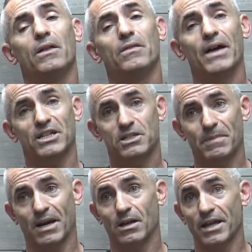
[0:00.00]
That's
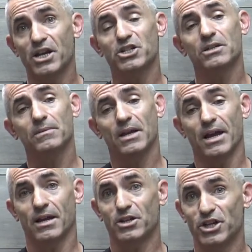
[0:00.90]
speculation
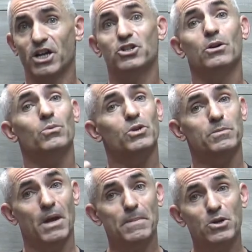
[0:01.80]
and conjecture, which
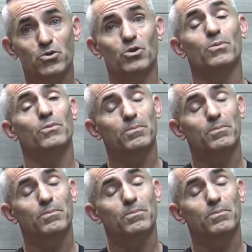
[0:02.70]
may be true,